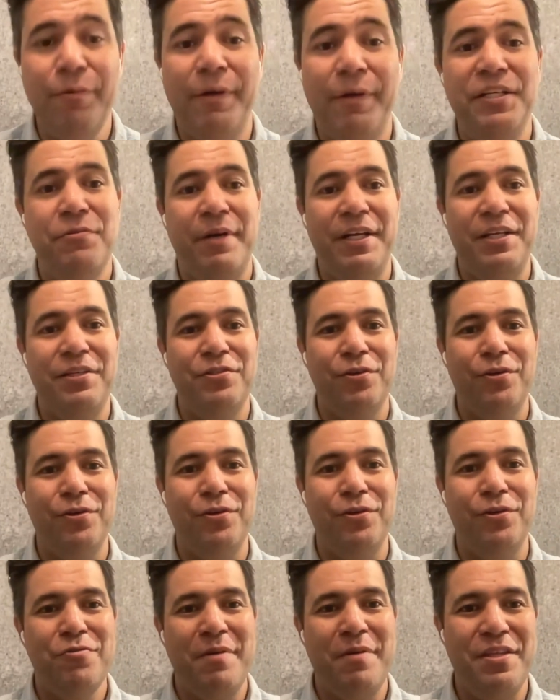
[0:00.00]
it's
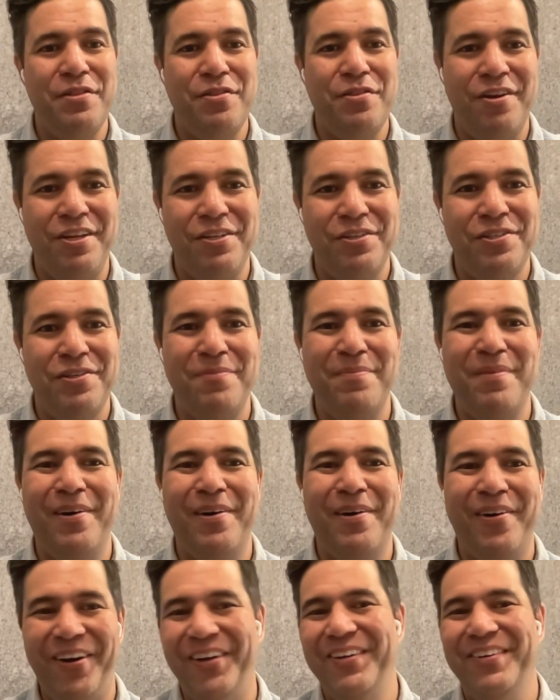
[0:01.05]
2022, so 2030 is
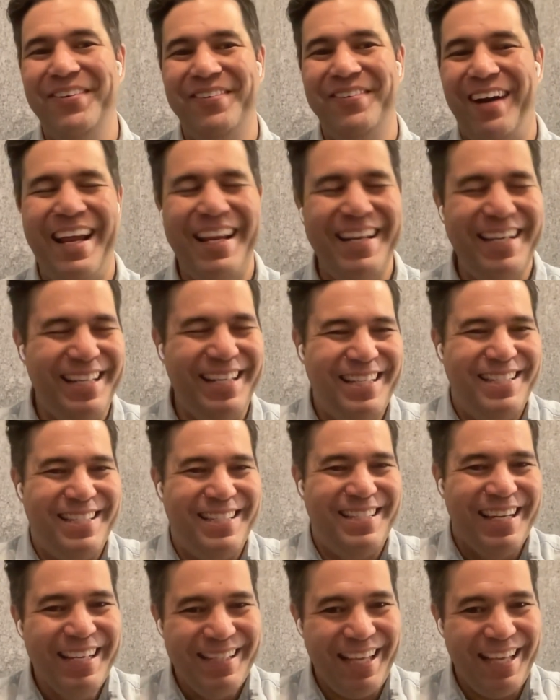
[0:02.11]
tomorrow, right?
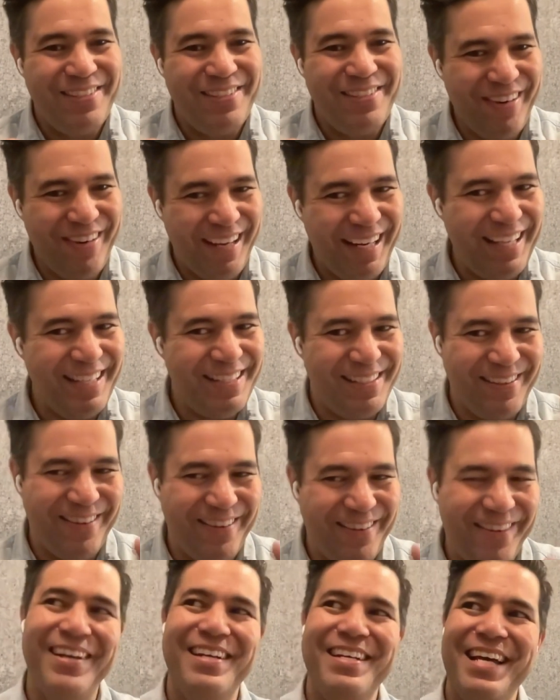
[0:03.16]
That's really
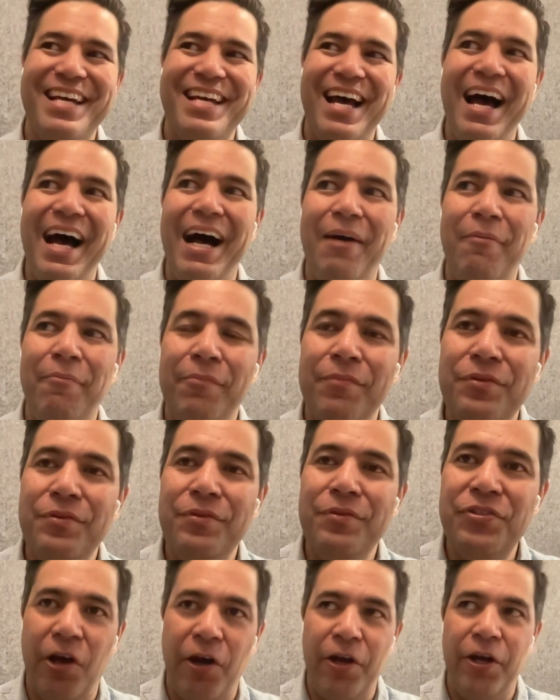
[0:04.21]
soon.
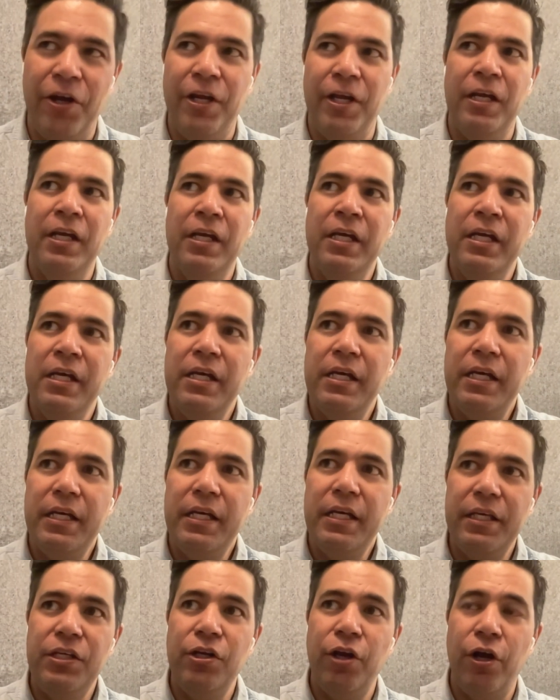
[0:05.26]
So,
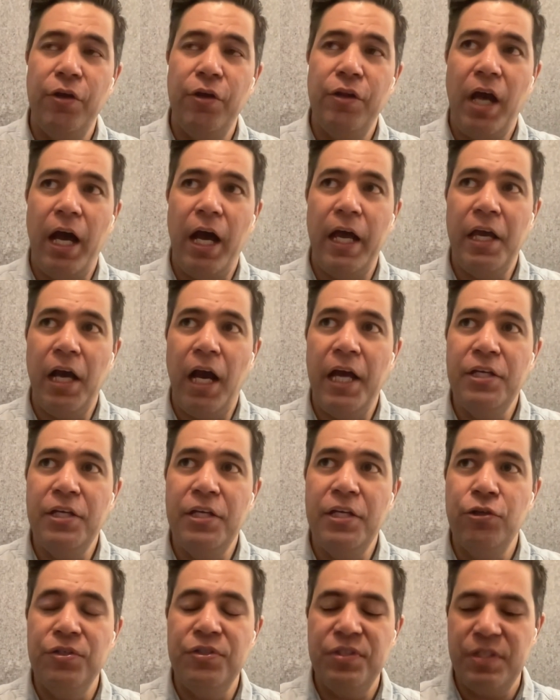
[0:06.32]
you know, I
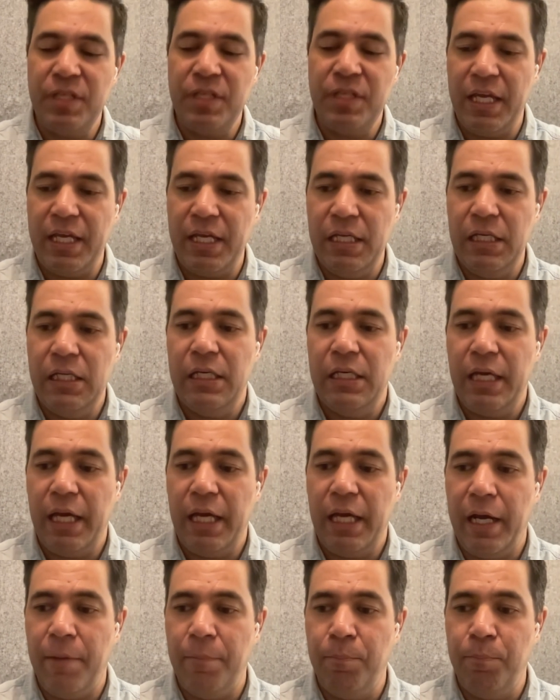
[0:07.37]
do see
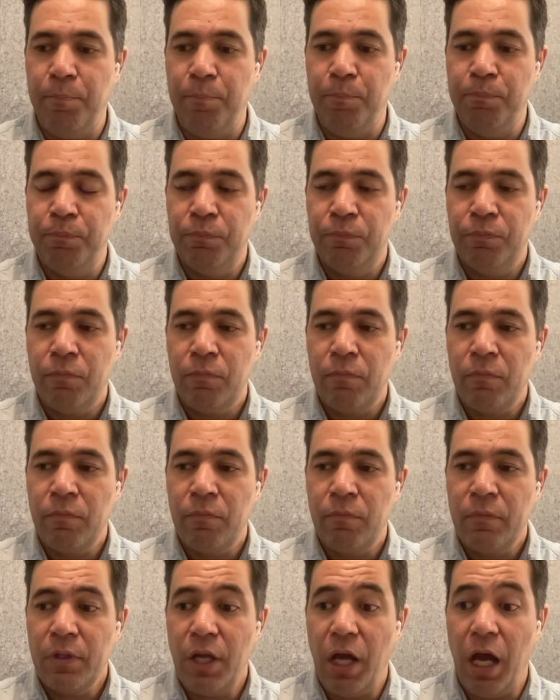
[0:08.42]

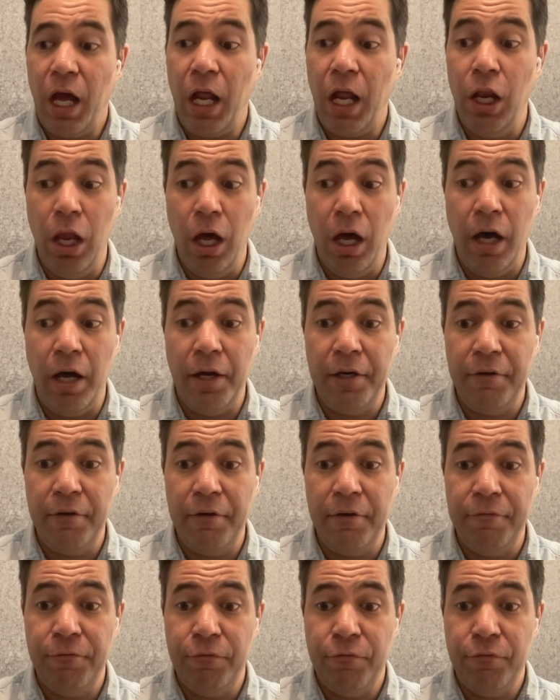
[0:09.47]
a lot
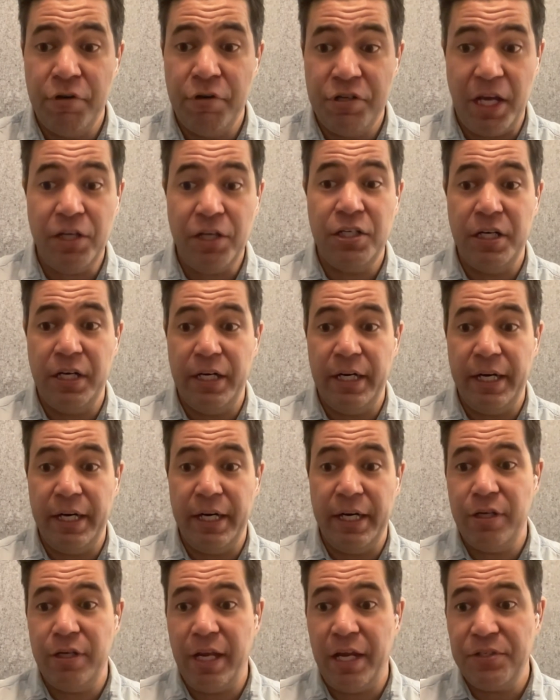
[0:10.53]
of reduction in
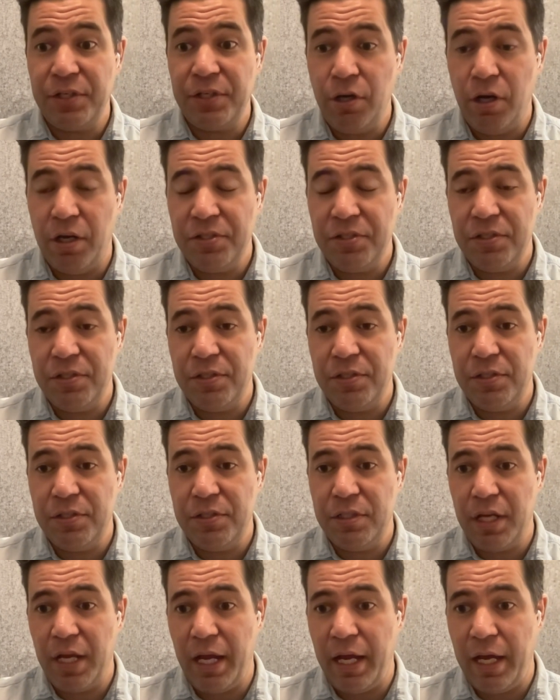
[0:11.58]
electrolyzer
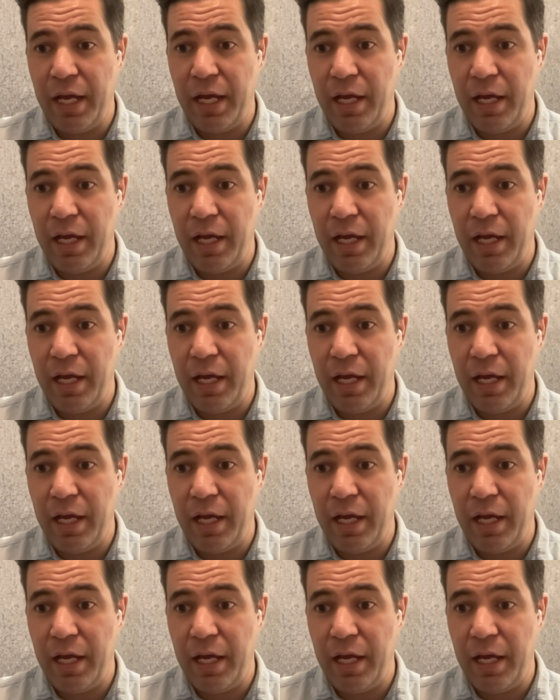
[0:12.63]
costs